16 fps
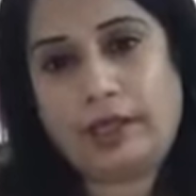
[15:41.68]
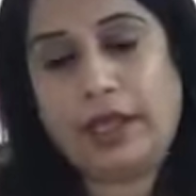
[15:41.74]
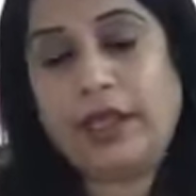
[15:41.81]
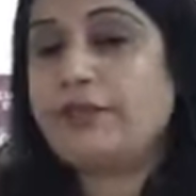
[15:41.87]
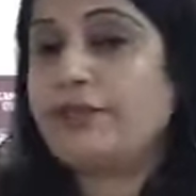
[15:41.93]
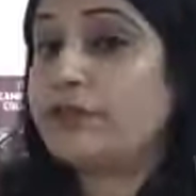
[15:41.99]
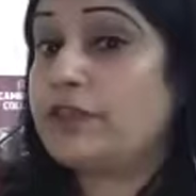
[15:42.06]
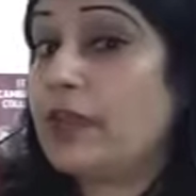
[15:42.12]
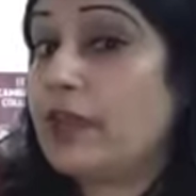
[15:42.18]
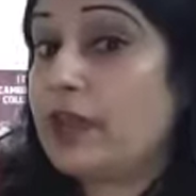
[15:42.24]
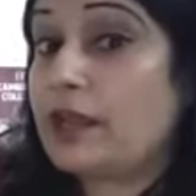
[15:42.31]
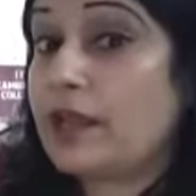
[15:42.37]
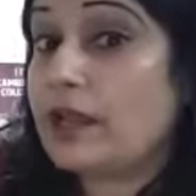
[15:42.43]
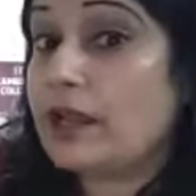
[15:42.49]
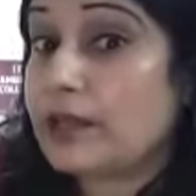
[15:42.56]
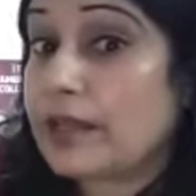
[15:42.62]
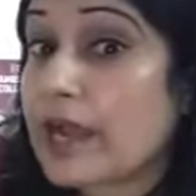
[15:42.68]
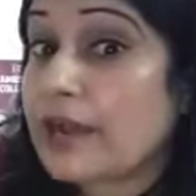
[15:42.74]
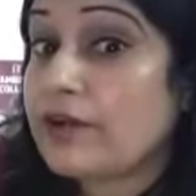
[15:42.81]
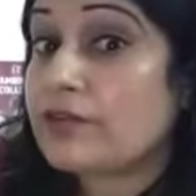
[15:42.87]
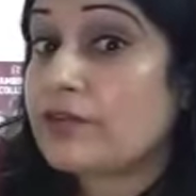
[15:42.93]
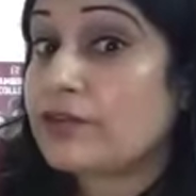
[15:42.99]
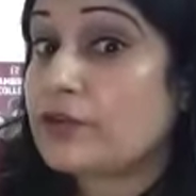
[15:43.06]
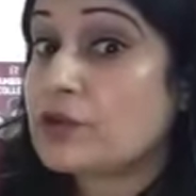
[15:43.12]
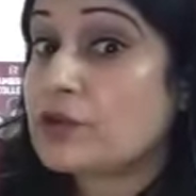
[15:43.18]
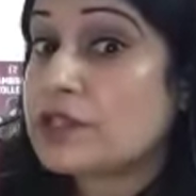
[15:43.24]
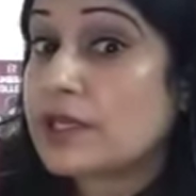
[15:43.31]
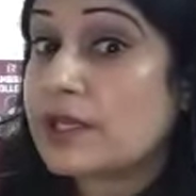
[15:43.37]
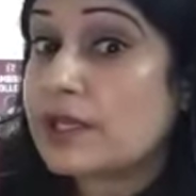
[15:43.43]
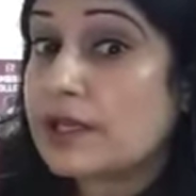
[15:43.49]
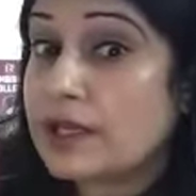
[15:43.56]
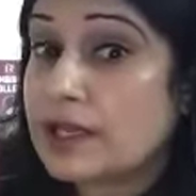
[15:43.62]
If they get
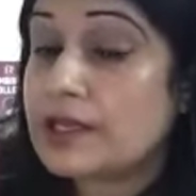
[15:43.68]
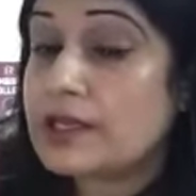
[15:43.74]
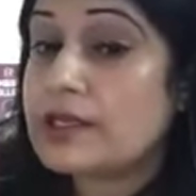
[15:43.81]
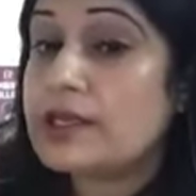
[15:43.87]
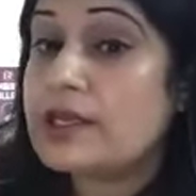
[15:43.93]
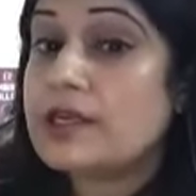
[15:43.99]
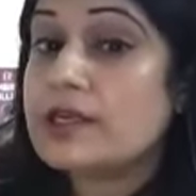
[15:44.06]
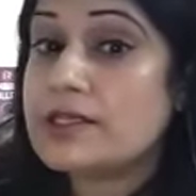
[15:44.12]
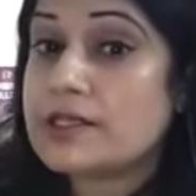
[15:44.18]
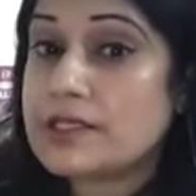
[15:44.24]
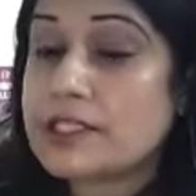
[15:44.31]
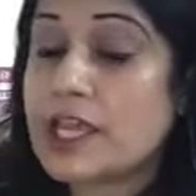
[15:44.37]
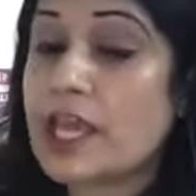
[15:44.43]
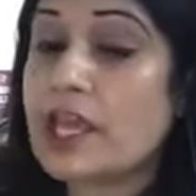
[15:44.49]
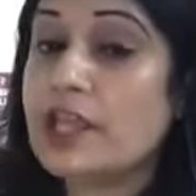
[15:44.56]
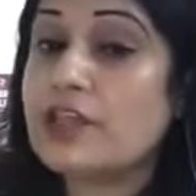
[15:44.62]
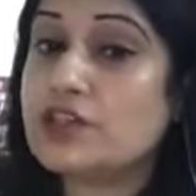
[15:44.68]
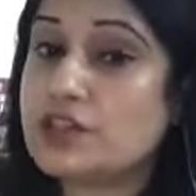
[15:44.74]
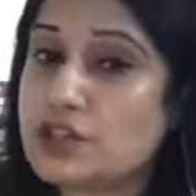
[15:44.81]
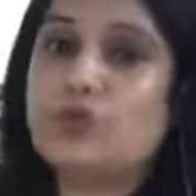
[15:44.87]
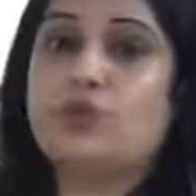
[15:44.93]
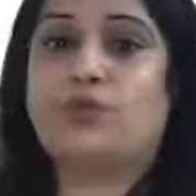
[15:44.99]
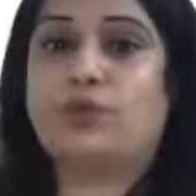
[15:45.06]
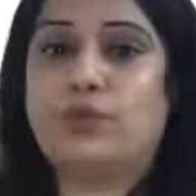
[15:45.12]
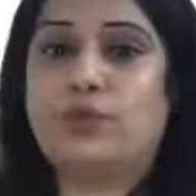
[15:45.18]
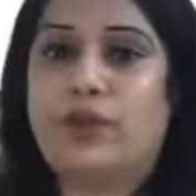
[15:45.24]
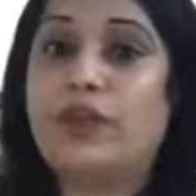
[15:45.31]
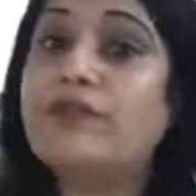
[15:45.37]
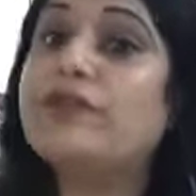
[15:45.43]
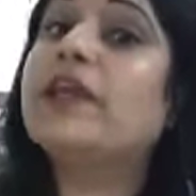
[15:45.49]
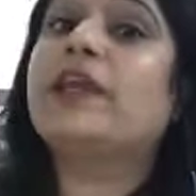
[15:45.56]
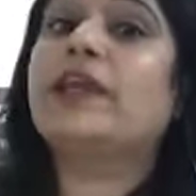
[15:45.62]
refusal in stage two,
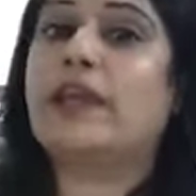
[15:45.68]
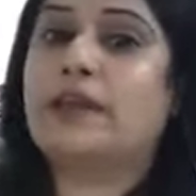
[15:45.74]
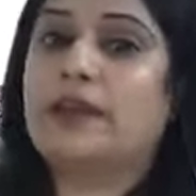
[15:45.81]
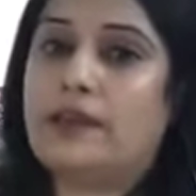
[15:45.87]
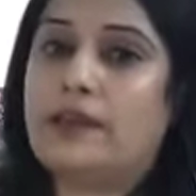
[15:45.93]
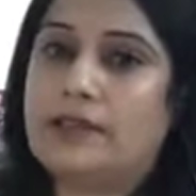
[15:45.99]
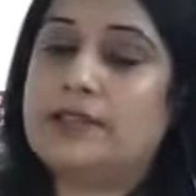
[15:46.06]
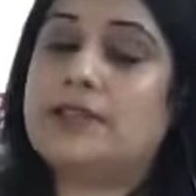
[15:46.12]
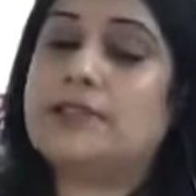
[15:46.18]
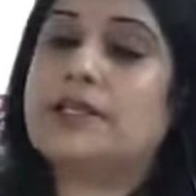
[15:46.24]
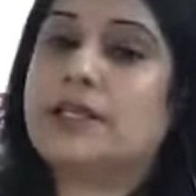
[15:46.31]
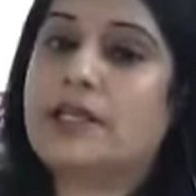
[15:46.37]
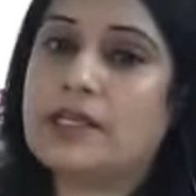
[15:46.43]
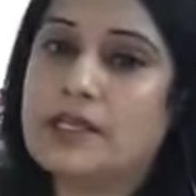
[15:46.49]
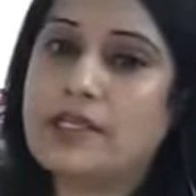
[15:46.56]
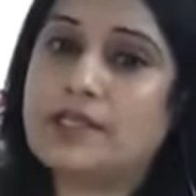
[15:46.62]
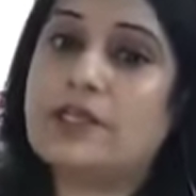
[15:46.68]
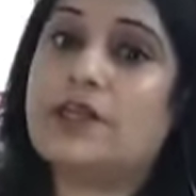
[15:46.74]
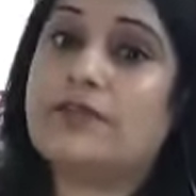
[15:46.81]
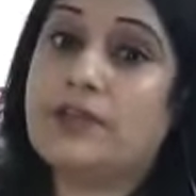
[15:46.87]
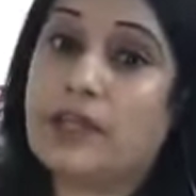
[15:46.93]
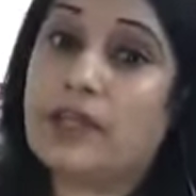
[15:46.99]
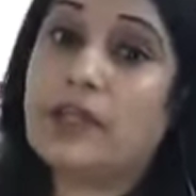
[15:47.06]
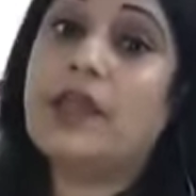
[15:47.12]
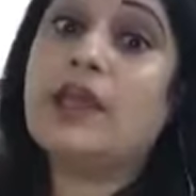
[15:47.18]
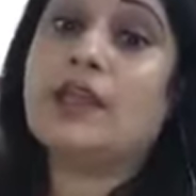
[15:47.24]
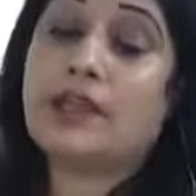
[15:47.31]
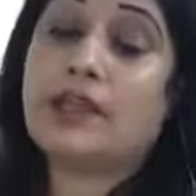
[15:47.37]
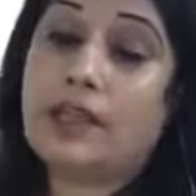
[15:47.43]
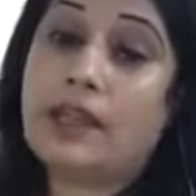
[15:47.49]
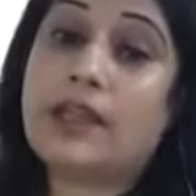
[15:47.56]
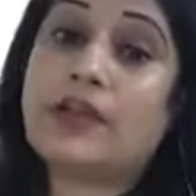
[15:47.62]
if they get, this is the condition, if they,
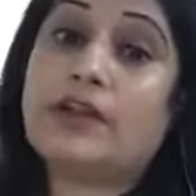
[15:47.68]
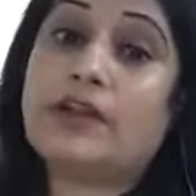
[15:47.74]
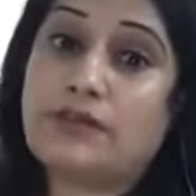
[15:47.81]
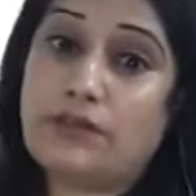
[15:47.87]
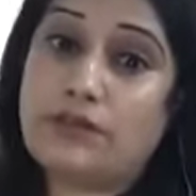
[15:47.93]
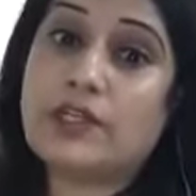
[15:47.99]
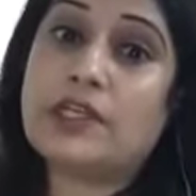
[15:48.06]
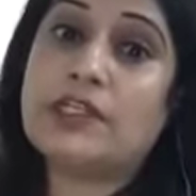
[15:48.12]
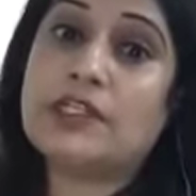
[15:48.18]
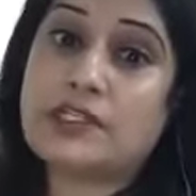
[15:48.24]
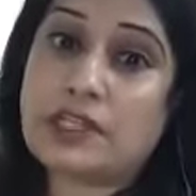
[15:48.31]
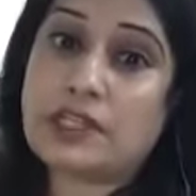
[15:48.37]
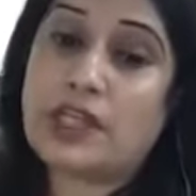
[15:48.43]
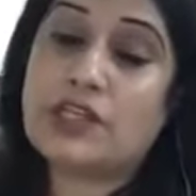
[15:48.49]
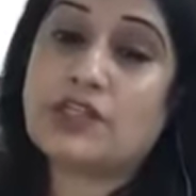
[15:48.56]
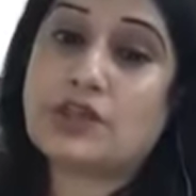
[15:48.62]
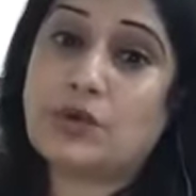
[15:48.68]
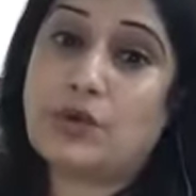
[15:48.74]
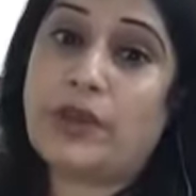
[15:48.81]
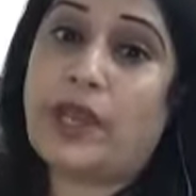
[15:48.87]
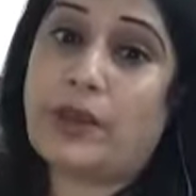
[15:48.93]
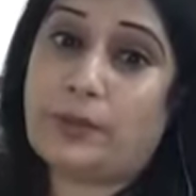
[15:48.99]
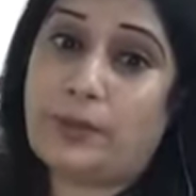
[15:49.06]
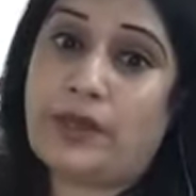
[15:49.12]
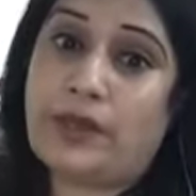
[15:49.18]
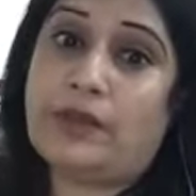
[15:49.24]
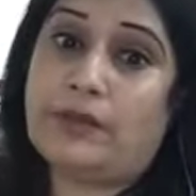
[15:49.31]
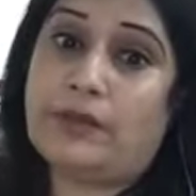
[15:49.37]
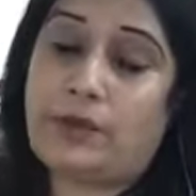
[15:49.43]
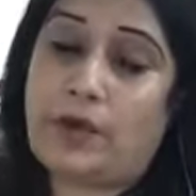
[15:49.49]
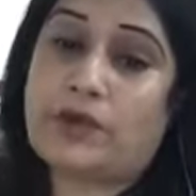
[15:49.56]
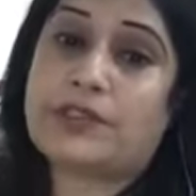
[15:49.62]
they get refusal in stage two A I P
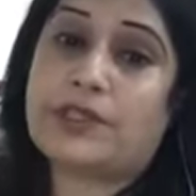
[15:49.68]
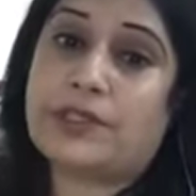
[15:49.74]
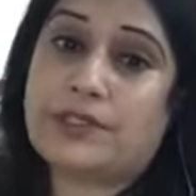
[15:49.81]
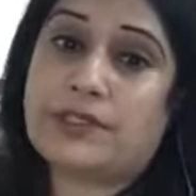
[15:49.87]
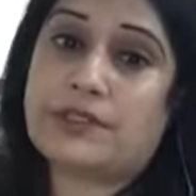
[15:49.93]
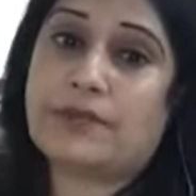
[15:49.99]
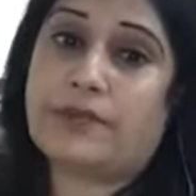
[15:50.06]
process.